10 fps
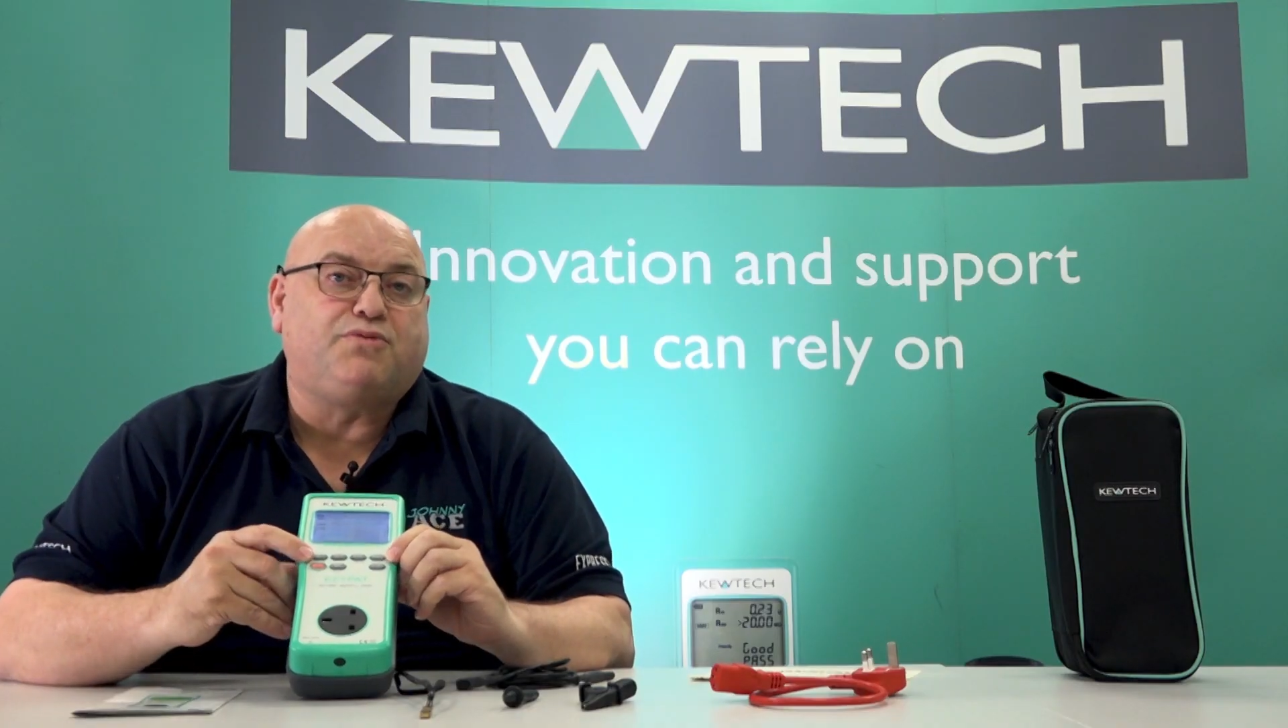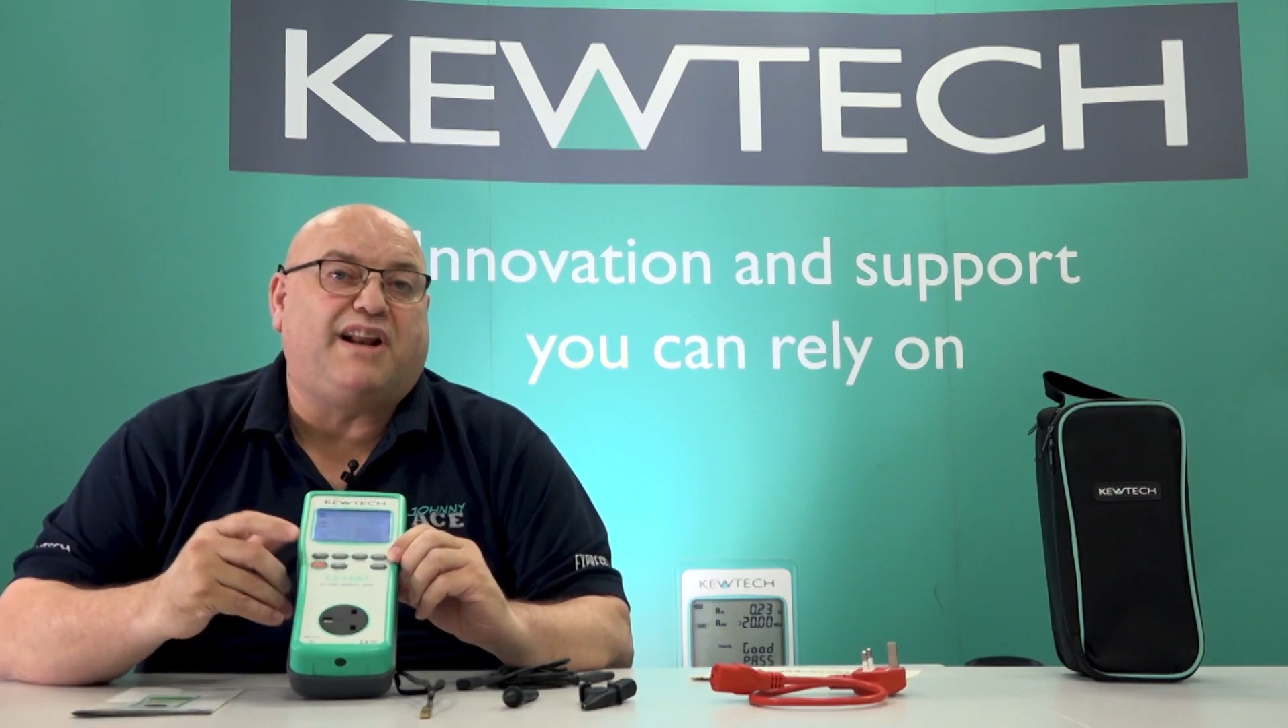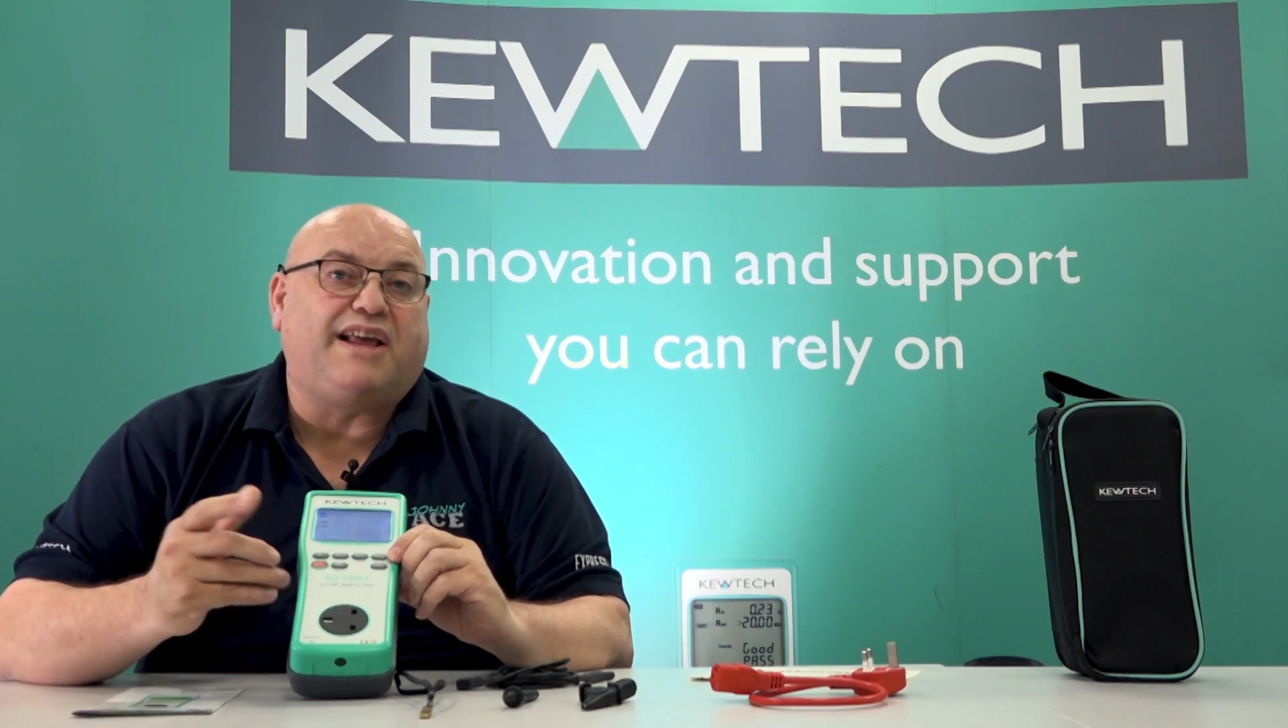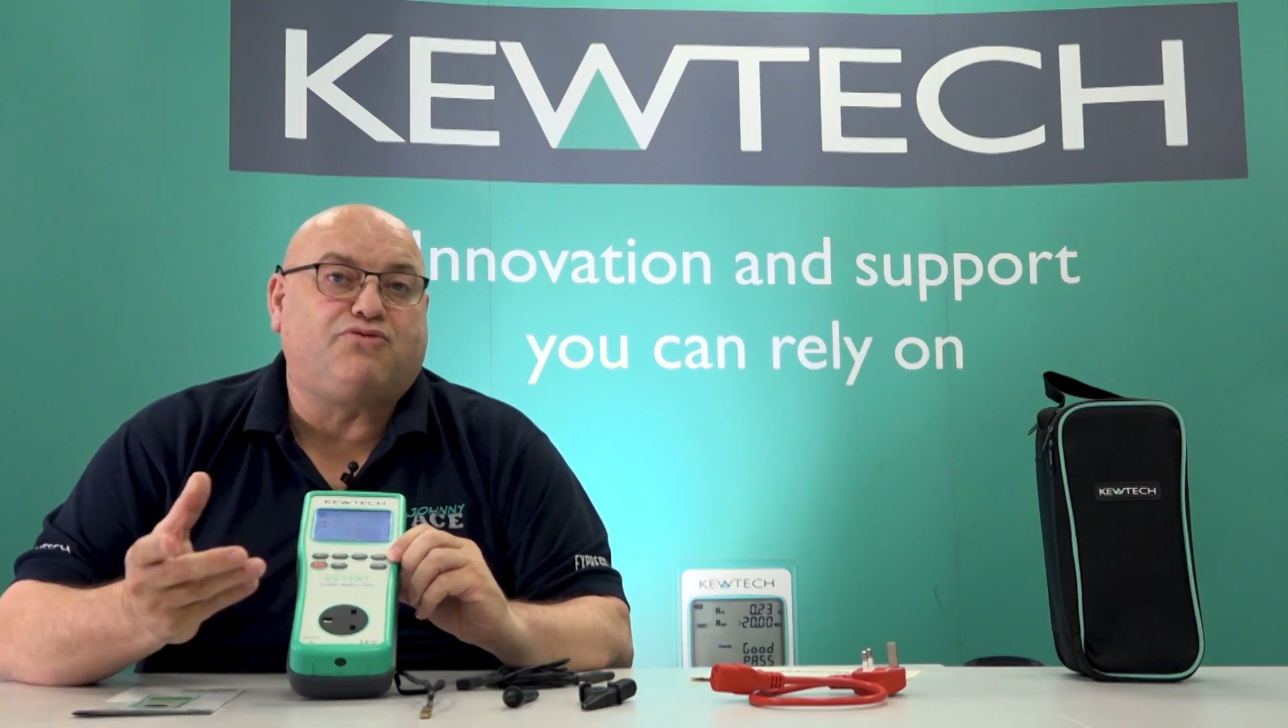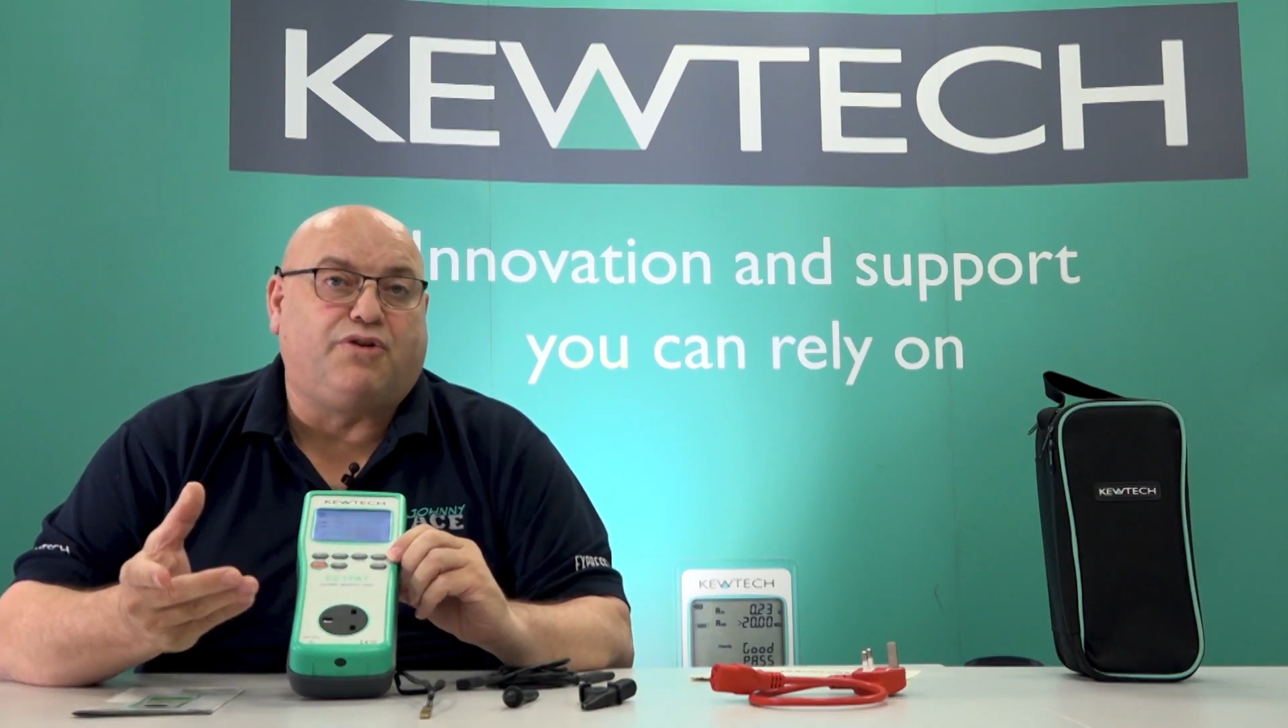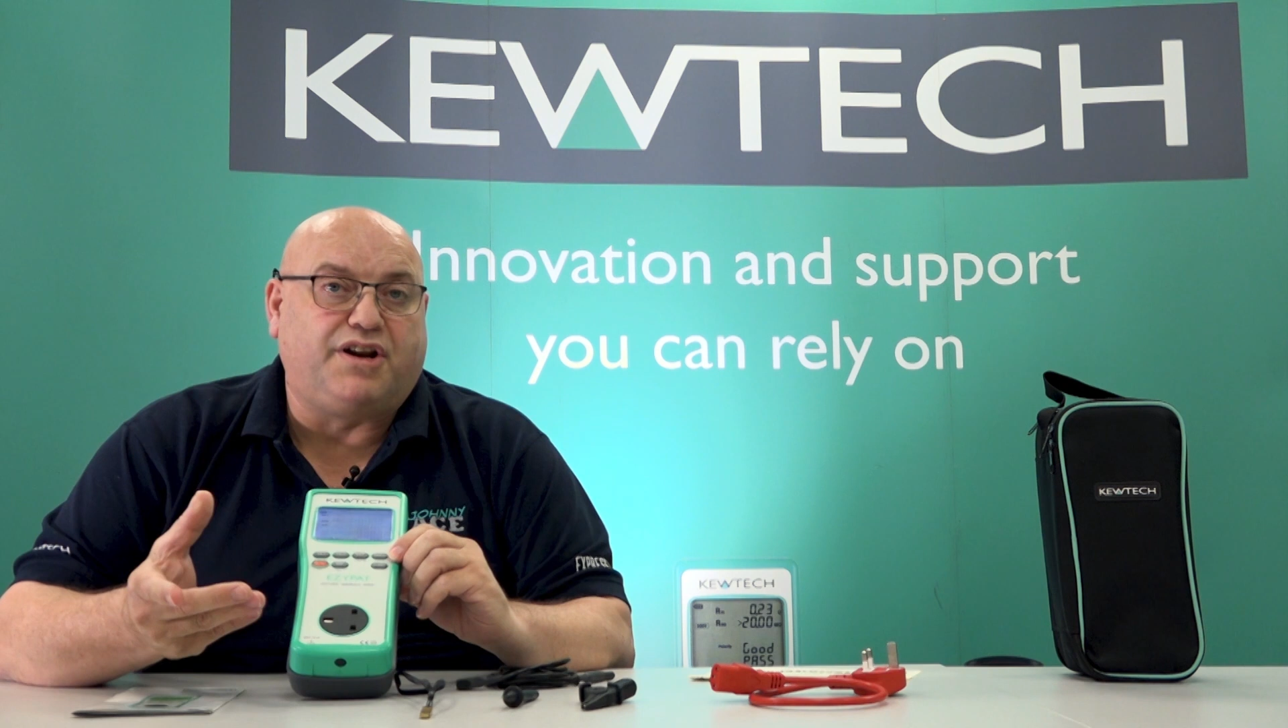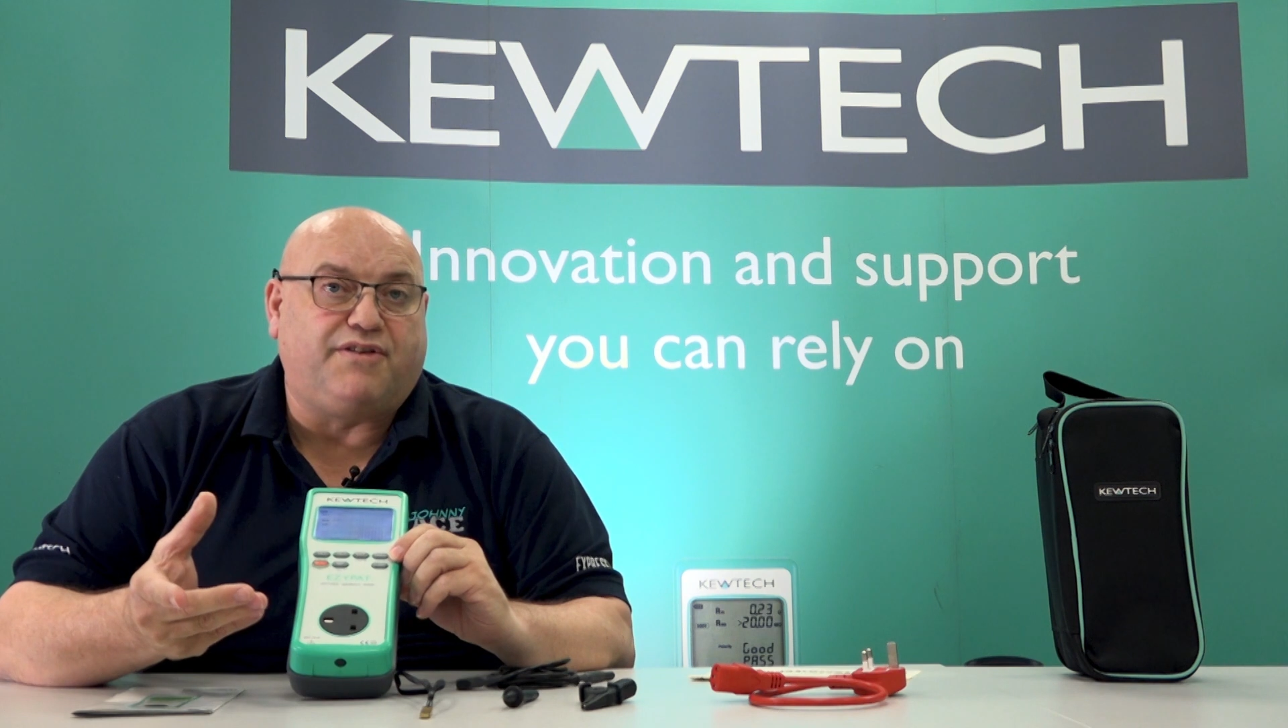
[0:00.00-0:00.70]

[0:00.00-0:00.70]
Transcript: with electronic